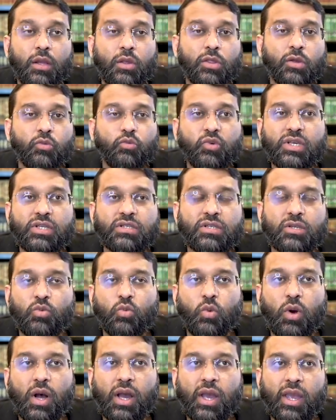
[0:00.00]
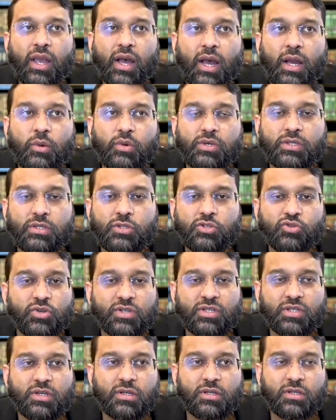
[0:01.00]
The reason why I was
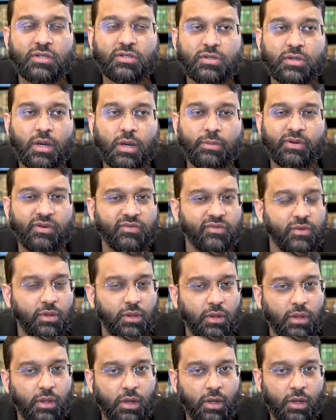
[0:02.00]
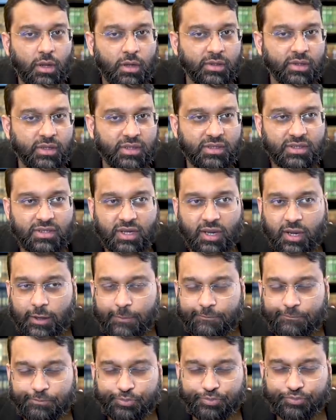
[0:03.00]
interested in this topic for the longest
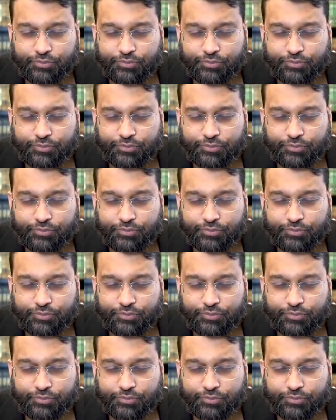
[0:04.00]
time